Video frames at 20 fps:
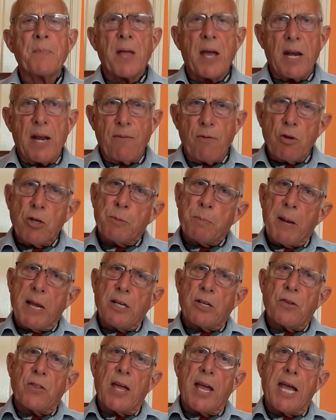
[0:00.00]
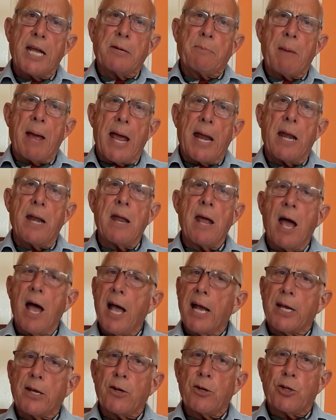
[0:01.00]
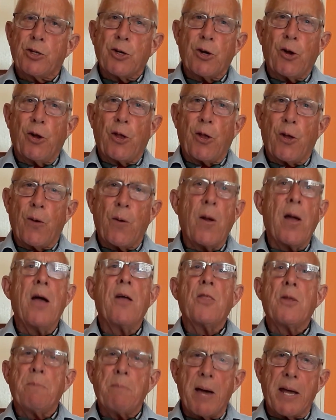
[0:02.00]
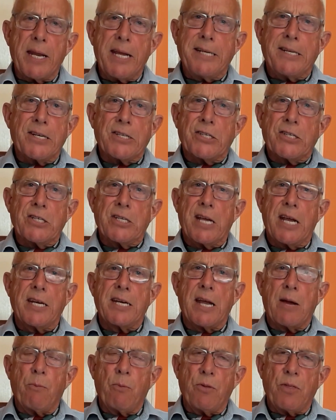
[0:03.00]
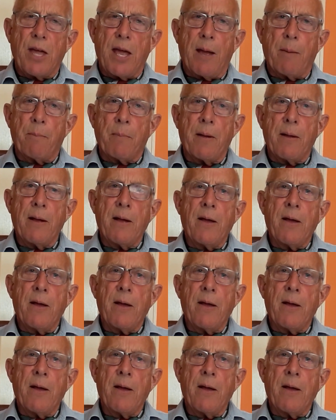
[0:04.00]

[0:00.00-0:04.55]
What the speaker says: and if you speak to the head man, I can assure you the money doesn't end up with them.